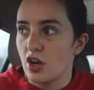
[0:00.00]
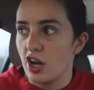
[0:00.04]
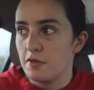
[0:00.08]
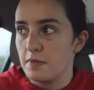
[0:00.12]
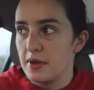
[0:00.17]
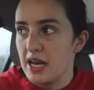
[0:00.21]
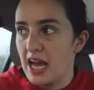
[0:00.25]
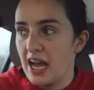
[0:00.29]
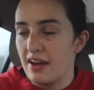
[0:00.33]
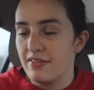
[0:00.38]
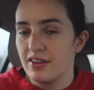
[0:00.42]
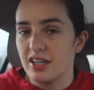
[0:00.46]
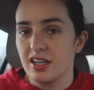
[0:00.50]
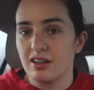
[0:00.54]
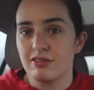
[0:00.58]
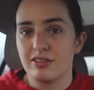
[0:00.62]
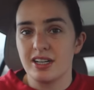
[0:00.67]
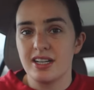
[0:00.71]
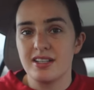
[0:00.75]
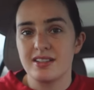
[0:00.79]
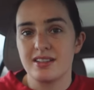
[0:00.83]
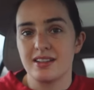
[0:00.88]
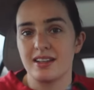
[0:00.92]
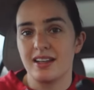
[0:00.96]
know what I've been having
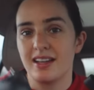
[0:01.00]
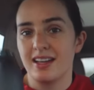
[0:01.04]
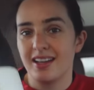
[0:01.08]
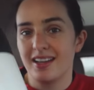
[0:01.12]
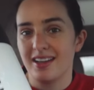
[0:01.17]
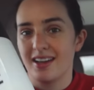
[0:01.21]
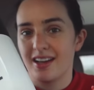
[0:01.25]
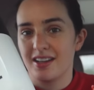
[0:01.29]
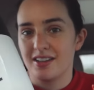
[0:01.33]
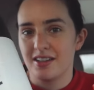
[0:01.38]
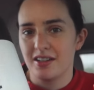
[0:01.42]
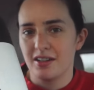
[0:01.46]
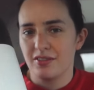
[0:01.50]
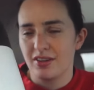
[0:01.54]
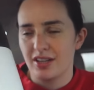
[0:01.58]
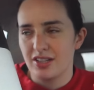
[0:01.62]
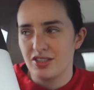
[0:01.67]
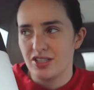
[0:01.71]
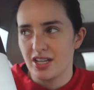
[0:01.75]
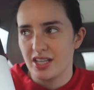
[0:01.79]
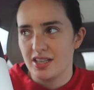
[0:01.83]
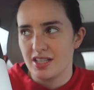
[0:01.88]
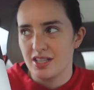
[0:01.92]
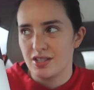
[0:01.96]
recently? I don't know if I
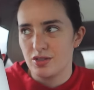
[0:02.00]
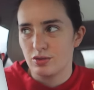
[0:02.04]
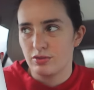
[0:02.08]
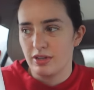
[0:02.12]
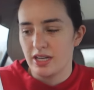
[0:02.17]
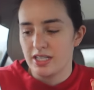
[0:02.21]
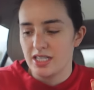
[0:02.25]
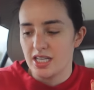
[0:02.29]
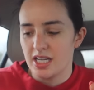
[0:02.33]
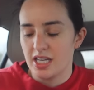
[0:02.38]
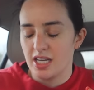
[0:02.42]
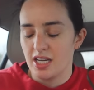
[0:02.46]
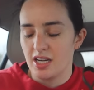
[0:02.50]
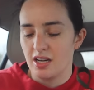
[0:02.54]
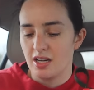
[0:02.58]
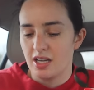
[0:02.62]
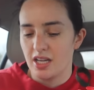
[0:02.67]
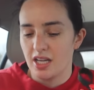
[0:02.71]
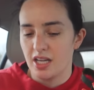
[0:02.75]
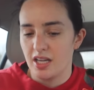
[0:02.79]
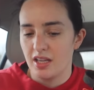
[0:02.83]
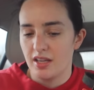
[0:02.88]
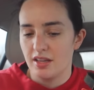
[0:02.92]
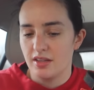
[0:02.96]
shared this already,
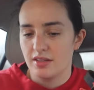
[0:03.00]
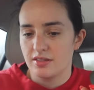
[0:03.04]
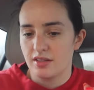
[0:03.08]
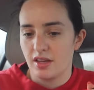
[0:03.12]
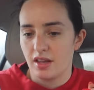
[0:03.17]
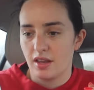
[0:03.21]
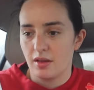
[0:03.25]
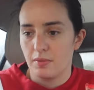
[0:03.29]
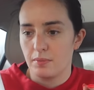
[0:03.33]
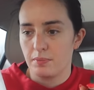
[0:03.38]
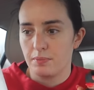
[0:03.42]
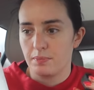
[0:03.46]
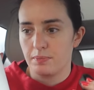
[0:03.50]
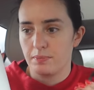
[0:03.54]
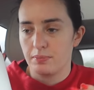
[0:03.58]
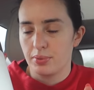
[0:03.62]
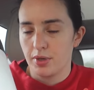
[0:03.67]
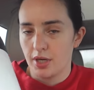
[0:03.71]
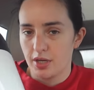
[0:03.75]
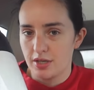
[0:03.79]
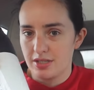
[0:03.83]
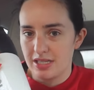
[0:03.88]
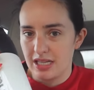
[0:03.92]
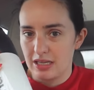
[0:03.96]
is
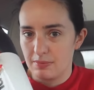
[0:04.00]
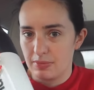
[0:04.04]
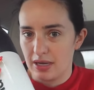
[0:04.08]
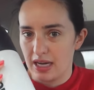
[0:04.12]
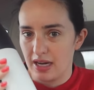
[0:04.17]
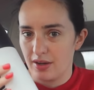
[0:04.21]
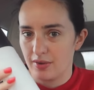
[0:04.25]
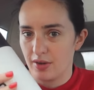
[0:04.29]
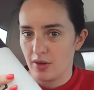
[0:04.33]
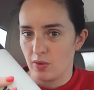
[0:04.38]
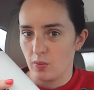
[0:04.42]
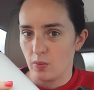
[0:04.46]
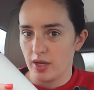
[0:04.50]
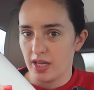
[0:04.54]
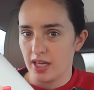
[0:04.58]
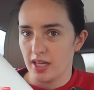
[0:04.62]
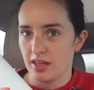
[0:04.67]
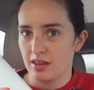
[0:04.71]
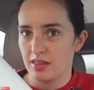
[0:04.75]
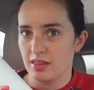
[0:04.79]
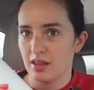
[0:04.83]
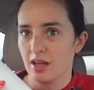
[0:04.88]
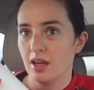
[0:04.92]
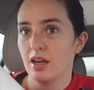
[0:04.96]
protein powder
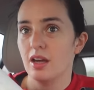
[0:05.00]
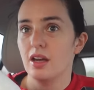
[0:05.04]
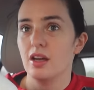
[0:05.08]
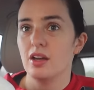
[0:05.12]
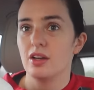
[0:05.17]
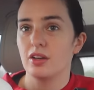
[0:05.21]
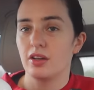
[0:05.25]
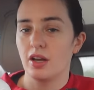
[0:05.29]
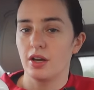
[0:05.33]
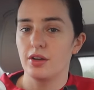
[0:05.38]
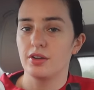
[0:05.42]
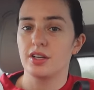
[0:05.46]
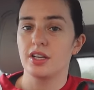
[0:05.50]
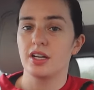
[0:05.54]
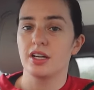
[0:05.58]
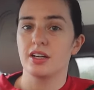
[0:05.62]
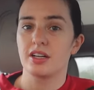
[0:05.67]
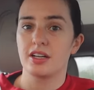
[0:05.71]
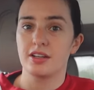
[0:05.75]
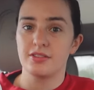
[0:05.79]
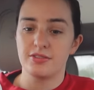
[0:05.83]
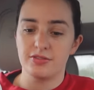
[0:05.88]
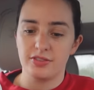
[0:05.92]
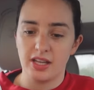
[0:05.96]
with
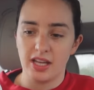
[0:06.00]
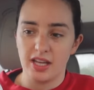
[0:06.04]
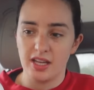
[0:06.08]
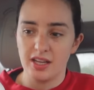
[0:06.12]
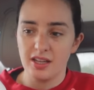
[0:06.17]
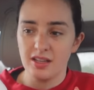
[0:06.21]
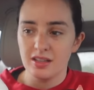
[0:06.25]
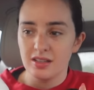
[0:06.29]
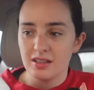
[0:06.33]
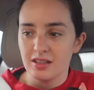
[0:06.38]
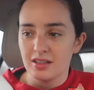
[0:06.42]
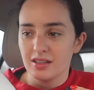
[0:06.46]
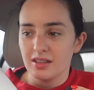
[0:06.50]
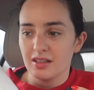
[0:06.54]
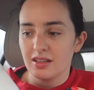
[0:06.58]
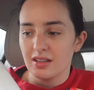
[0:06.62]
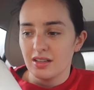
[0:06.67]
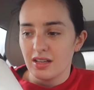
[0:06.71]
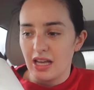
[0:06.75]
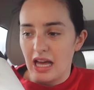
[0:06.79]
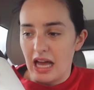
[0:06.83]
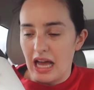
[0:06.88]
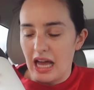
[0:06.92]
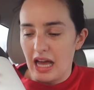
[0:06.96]
coconut kefir.
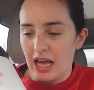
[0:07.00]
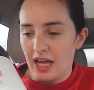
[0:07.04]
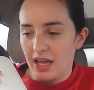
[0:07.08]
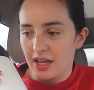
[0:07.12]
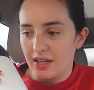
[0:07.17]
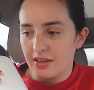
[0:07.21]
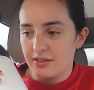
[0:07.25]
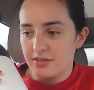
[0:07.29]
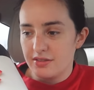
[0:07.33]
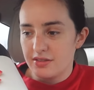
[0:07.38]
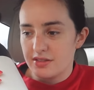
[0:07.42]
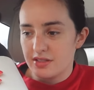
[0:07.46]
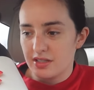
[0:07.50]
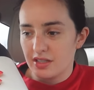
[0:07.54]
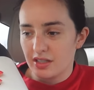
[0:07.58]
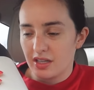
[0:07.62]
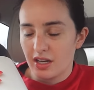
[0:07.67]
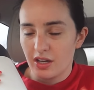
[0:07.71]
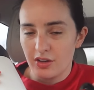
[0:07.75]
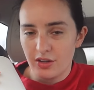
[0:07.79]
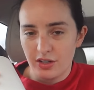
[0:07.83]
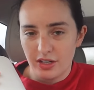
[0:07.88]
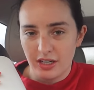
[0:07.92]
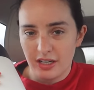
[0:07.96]
And
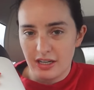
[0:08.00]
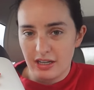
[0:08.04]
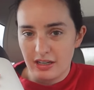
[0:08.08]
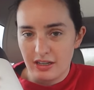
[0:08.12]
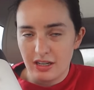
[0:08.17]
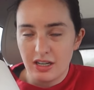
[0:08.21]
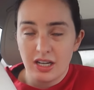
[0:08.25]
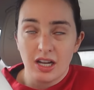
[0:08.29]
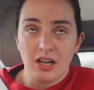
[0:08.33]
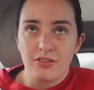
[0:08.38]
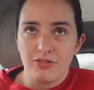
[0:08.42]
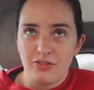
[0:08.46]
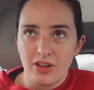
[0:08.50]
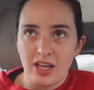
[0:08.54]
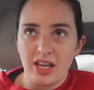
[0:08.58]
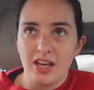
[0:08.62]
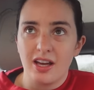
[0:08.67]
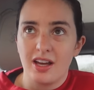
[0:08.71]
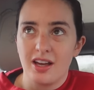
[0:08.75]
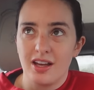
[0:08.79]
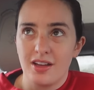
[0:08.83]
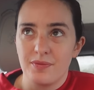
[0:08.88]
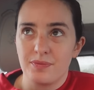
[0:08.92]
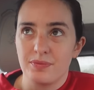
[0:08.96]
coconut
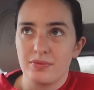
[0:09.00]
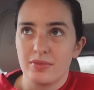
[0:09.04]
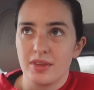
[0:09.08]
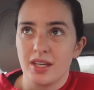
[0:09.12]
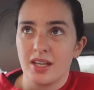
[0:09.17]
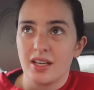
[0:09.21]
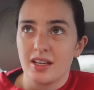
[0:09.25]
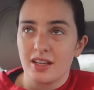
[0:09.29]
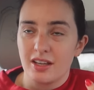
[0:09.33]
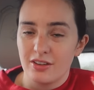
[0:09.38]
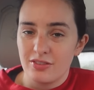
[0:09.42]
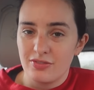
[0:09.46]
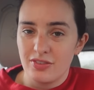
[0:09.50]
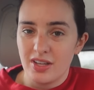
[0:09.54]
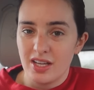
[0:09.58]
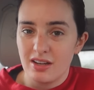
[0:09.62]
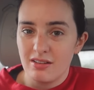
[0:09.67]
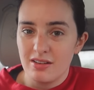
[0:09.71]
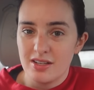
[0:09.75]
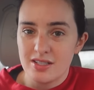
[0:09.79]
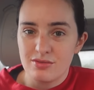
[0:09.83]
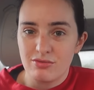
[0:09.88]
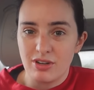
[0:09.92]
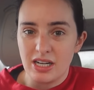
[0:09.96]

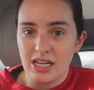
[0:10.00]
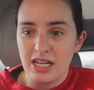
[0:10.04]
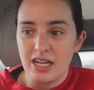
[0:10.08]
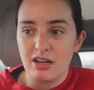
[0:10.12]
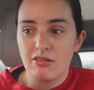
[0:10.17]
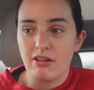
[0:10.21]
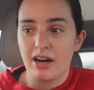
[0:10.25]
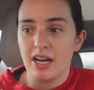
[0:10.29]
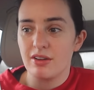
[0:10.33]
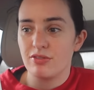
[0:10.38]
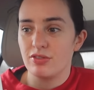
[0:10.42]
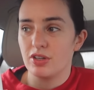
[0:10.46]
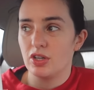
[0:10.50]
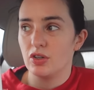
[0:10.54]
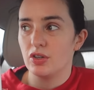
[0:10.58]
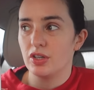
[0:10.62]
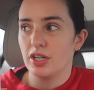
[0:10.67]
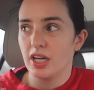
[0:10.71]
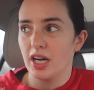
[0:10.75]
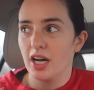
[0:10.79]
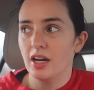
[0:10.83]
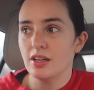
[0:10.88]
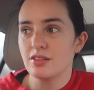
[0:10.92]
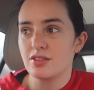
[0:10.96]
kefir is really great for your
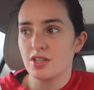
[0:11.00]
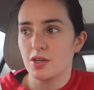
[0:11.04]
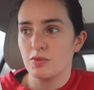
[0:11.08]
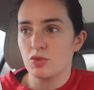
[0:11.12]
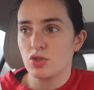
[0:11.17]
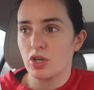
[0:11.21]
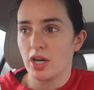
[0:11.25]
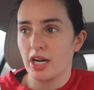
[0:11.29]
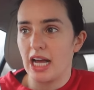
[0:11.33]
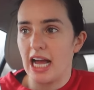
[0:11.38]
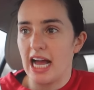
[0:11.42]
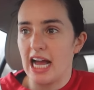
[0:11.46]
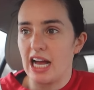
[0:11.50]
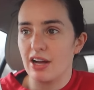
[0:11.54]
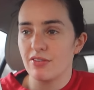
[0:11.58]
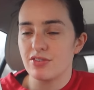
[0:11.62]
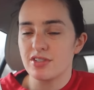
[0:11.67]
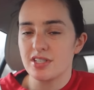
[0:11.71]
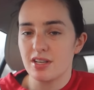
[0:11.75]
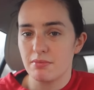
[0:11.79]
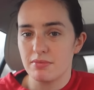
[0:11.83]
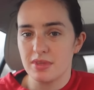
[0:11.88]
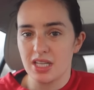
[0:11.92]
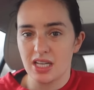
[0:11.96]
gut, so I'm trying to have
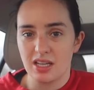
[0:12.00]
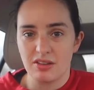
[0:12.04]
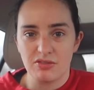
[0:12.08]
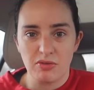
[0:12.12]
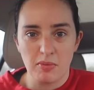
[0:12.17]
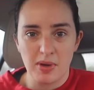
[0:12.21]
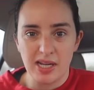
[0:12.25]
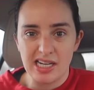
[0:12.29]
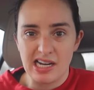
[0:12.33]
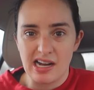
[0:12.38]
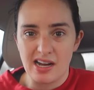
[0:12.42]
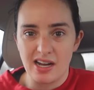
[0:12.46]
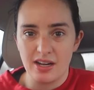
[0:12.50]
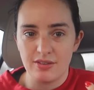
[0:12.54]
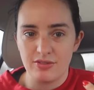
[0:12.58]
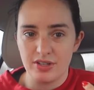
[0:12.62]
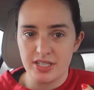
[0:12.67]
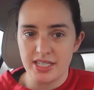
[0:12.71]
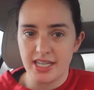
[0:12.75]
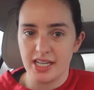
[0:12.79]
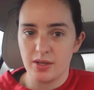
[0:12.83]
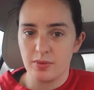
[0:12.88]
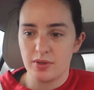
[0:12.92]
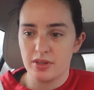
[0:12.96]
something for my gut
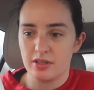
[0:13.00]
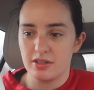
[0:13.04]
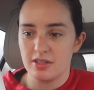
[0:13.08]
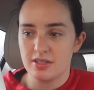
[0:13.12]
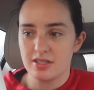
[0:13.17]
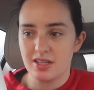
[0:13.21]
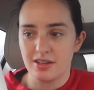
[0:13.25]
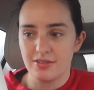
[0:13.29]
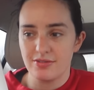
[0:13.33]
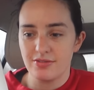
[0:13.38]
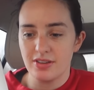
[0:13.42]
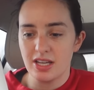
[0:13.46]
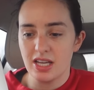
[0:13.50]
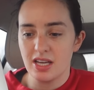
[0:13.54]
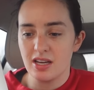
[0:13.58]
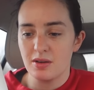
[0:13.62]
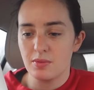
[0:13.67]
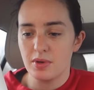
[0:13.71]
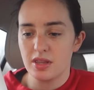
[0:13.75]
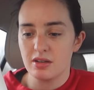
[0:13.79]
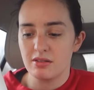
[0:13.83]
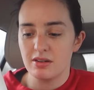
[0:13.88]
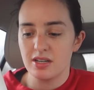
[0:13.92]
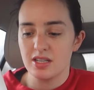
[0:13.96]
every day, whether it's
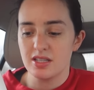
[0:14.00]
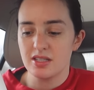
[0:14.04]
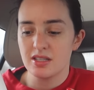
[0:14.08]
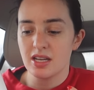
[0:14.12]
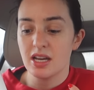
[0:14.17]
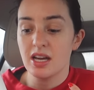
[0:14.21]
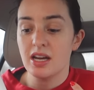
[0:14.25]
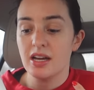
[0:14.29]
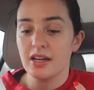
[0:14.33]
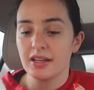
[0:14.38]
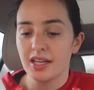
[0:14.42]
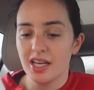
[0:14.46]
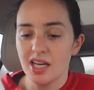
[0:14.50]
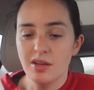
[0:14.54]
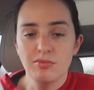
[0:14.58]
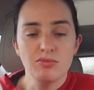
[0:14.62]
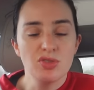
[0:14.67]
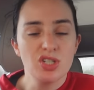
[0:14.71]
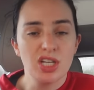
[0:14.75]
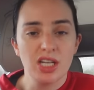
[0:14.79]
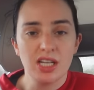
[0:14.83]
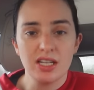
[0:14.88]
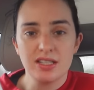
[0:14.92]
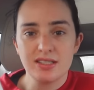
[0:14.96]
kefir, whether it's
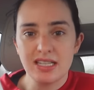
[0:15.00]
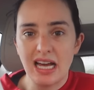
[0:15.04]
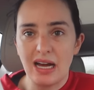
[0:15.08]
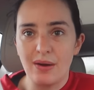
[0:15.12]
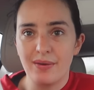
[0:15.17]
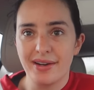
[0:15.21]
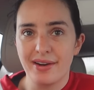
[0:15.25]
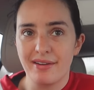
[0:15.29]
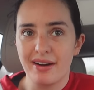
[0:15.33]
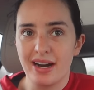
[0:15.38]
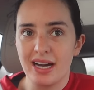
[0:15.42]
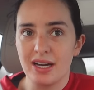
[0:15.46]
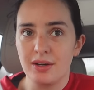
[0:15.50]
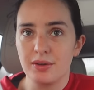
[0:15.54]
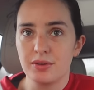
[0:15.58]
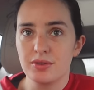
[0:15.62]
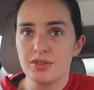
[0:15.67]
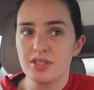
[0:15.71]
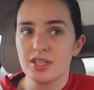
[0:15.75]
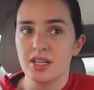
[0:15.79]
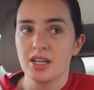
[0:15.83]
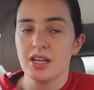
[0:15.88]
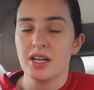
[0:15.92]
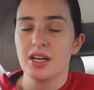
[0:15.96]
kimchi,
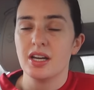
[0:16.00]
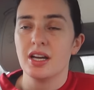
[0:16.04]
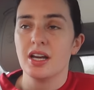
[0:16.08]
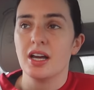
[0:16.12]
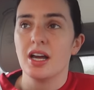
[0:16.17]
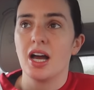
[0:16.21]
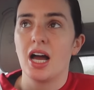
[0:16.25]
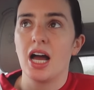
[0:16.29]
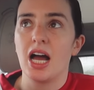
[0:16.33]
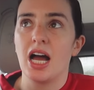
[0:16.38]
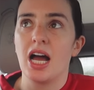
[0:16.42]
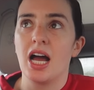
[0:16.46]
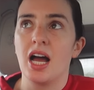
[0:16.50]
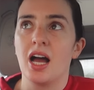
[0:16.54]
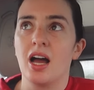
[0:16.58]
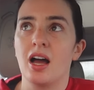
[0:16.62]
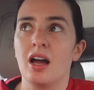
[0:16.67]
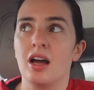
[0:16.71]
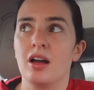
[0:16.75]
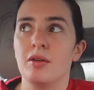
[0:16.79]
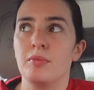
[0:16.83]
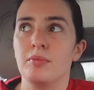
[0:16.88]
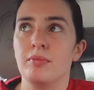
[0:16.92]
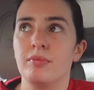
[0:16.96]
sauerkraut,
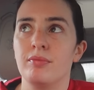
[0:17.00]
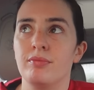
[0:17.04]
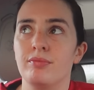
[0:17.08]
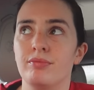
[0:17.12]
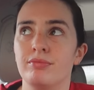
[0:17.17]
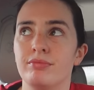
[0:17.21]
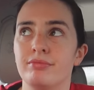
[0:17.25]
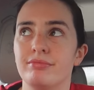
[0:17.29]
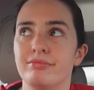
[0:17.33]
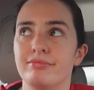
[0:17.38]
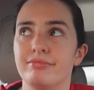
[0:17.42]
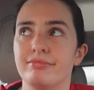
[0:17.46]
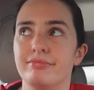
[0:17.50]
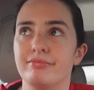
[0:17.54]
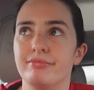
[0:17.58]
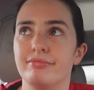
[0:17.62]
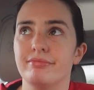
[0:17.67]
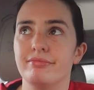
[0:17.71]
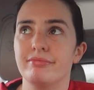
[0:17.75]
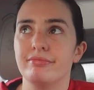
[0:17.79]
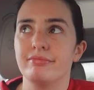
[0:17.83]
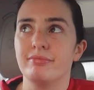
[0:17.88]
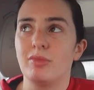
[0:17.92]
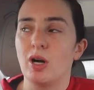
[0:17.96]
what
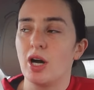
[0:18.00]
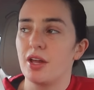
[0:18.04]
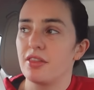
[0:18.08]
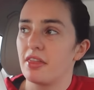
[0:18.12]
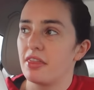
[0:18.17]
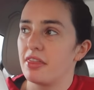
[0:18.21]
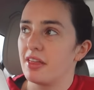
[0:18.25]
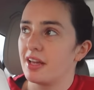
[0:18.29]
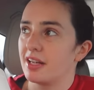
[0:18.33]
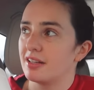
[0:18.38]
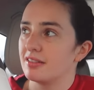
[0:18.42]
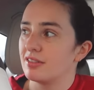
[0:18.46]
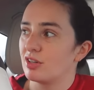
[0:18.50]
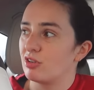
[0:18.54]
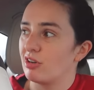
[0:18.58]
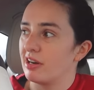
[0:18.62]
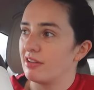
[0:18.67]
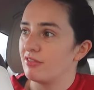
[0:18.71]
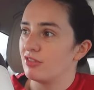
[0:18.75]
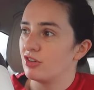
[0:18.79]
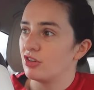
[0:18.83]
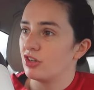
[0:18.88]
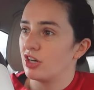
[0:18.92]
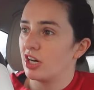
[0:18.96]
other things are
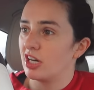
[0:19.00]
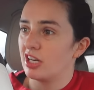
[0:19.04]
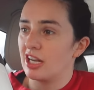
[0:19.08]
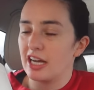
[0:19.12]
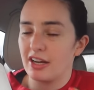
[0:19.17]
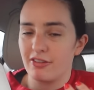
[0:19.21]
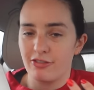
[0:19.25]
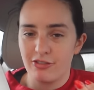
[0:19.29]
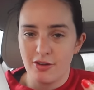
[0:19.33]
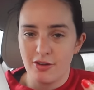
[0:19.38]
great for your gut, like